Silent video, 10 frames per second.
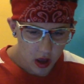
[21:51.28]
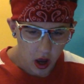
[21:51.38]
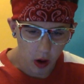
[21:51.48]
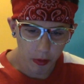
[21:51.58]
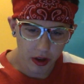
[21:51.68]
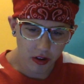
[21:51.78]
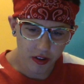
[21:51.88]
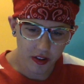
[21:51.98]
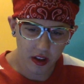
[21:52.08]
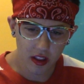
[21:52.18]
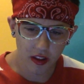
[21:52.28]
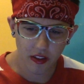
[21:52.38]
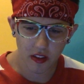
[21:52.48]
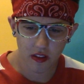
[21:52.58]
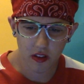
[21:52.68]
A waiter seated us
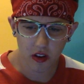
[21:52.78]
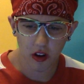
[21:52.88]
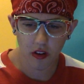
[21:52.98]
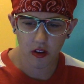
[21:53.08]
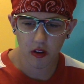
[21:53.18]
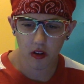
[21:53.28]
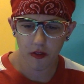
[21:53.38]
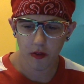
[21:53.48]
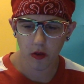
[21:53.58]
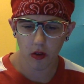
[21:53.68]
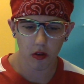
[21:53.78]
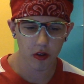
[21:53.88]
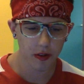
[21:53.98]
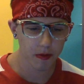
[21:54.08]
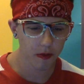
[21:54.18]
and took our food
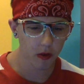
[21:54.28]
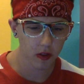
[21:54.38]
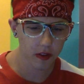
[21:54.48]
orders before